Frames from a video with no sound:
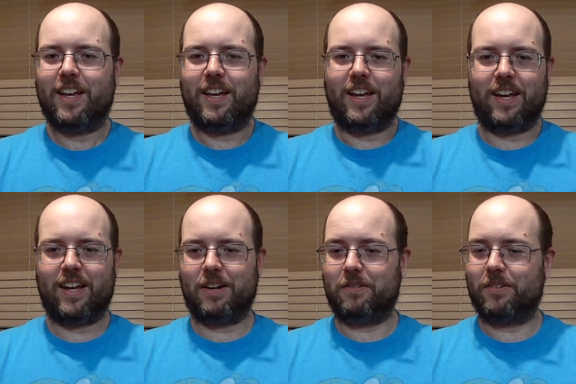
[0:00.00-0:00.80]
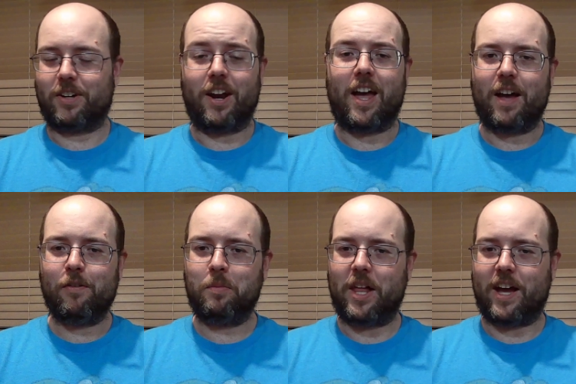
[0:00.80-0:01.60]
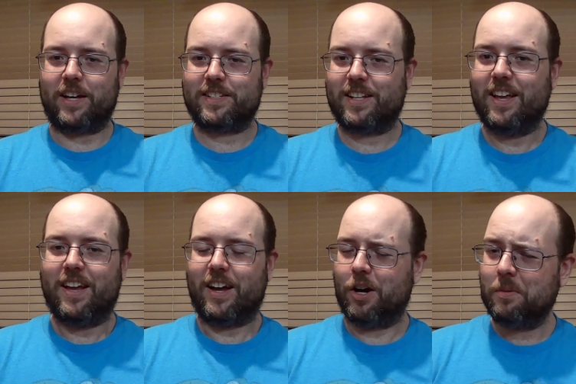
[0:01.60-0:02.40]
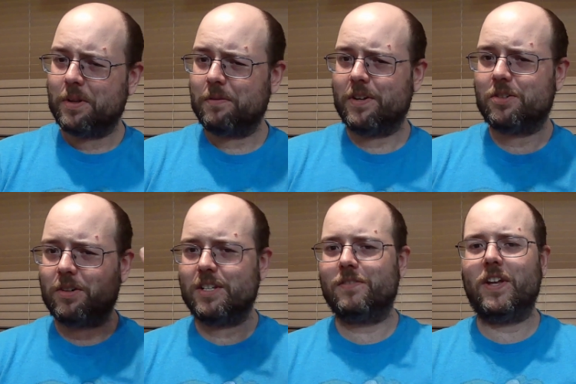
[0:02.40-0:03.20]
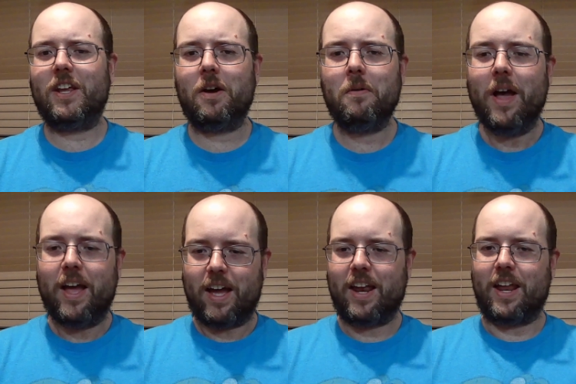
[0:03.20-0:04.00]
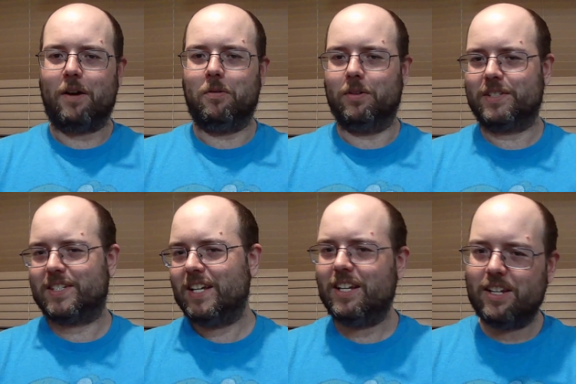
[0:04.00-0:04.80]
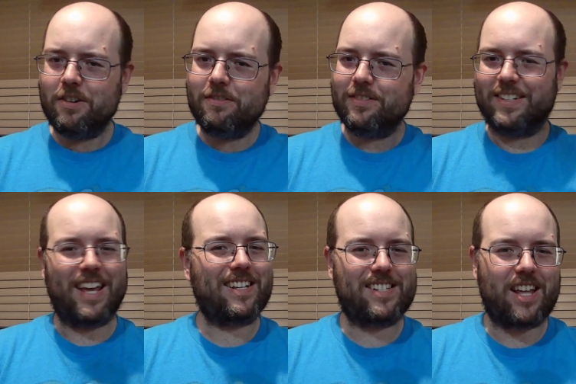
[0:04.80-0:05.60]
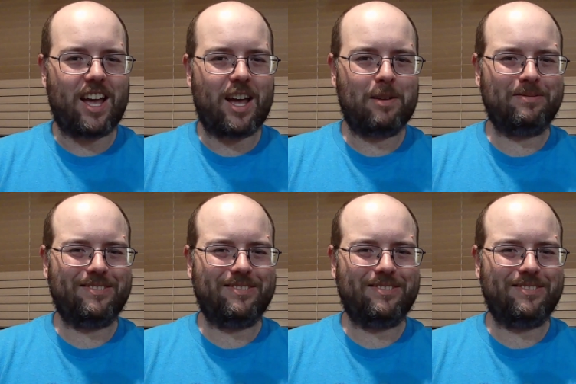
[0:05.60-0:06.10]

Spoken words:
and we're going to have a blast. I hope that you've enjoyed this video and I will see you next time.